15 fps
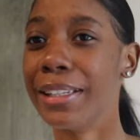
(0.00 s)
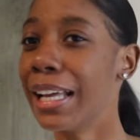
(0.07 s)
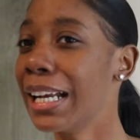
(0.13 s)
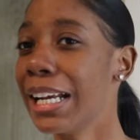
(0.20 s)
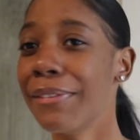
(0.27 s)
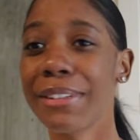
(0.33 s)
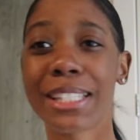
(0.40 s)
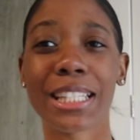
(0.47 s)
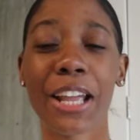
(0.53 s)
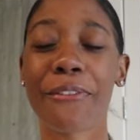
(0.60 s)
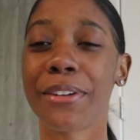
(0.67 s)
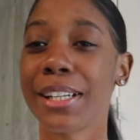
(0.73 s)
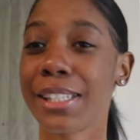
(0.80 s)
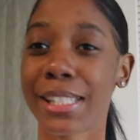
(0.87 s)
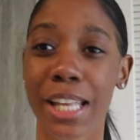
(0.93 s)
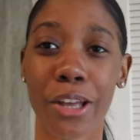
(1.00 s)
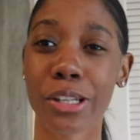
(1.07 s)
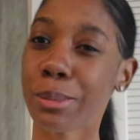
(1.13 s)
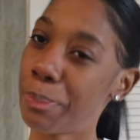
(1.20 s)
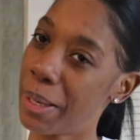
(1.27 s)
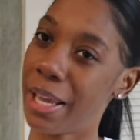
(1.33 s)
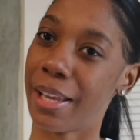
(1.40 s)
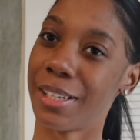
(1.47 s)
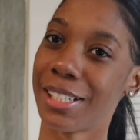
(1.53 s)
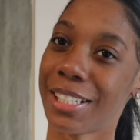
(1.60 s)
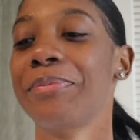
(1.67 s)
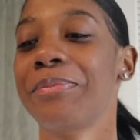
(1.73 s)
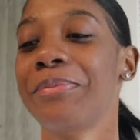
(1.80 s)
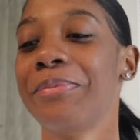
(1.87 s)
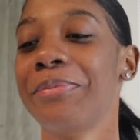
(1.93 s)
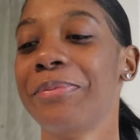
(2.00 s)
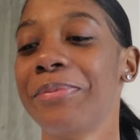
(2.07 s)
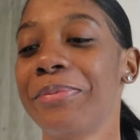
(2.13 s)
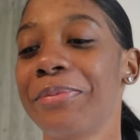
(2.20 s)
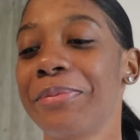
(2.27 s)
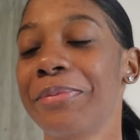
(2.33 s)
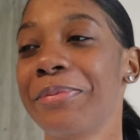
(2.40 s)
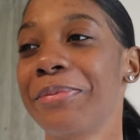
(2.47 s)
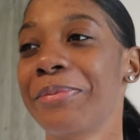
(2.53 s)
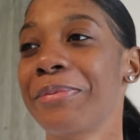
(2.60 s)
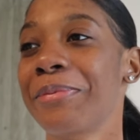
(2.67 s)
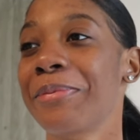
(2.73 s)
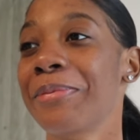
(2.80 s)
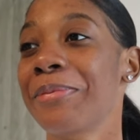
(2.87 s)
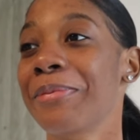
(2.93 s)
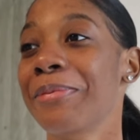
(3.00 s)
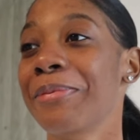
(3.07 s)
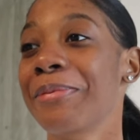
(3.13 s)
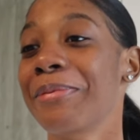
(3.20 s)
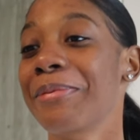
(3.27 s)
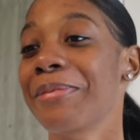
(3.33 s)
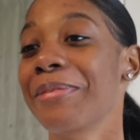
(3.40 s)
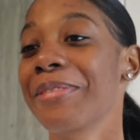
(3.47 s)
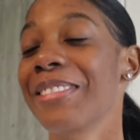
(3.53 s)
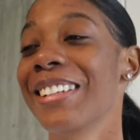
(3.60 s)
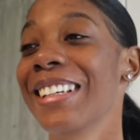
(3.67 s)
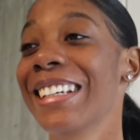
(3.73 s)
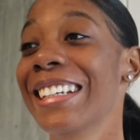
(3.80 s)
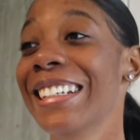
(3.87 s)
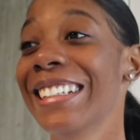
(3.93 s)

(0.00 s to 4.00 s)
They didn't even stay for the sales pitch. What I'm hearing is you didn't get scammed.